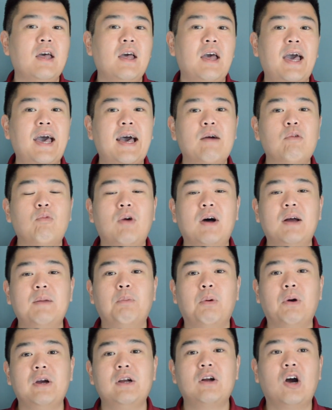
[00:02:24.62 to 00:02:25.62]
At what
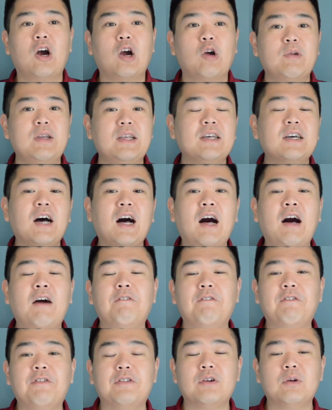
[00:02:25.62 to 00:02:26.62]
point are we
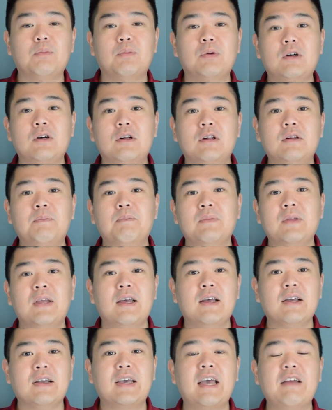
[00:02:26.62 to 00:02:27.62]
comfortable
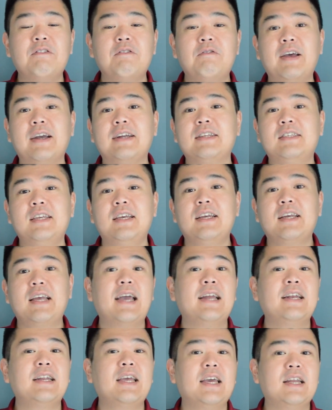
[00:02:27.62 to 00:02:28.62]
convicting
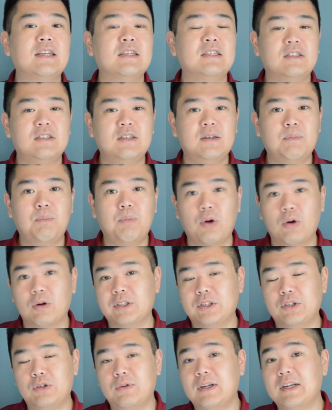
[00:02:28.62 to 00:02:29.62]
an innocent
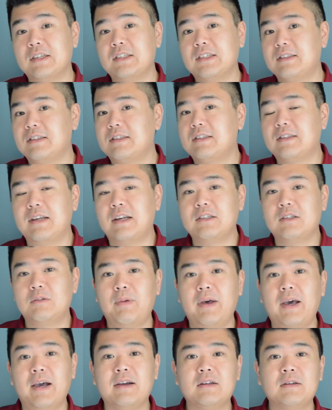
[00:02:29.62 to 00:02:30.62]
person or innocent
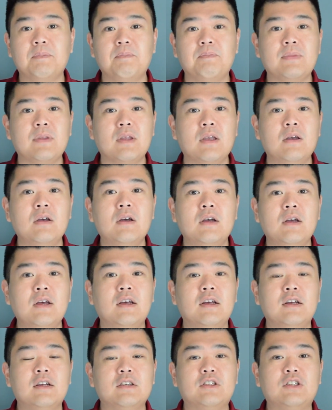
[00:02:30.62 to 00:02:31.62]
suspect?
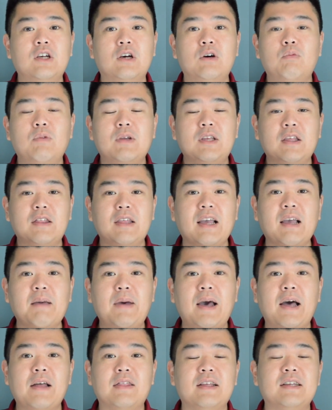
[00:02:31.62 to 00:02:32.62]
So when you think
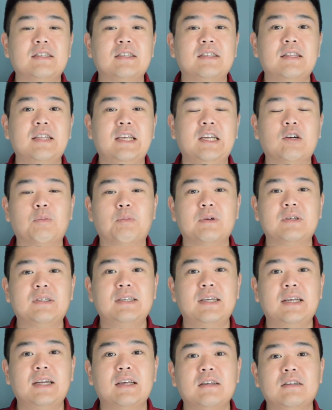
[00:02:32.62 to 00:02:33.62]
about this in legal
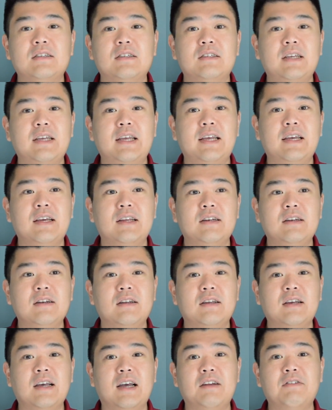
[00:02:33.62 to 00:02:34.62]
proceedings, in
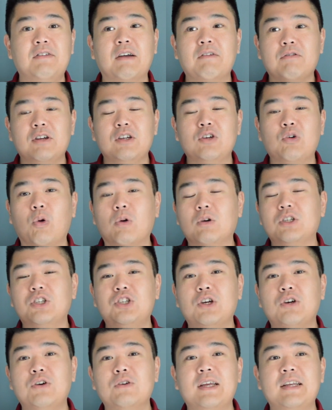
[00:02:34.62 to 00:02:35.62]
kind of every court
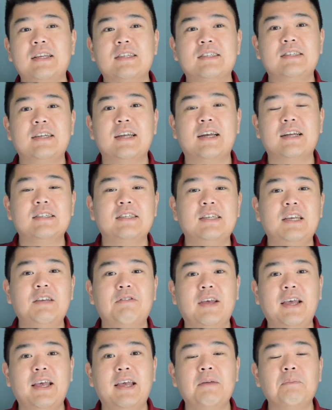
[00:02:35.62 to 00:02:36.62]
show that you see on
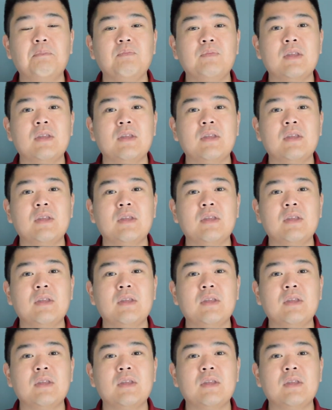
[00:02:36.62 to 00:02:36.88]
TV,